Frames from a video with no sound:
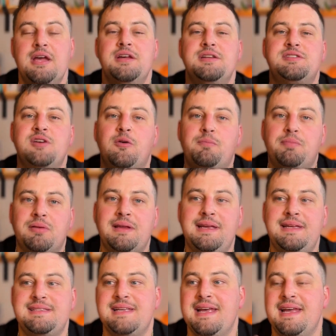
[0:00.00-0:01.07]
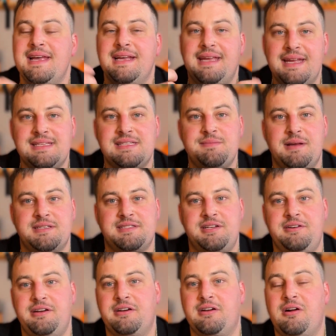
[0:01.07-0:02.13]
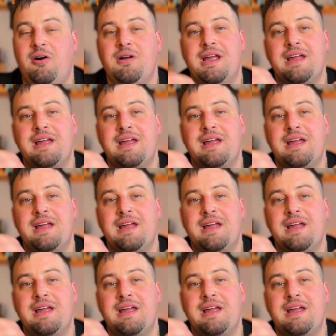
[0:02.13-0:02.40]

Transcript: So please get some exterior caulk.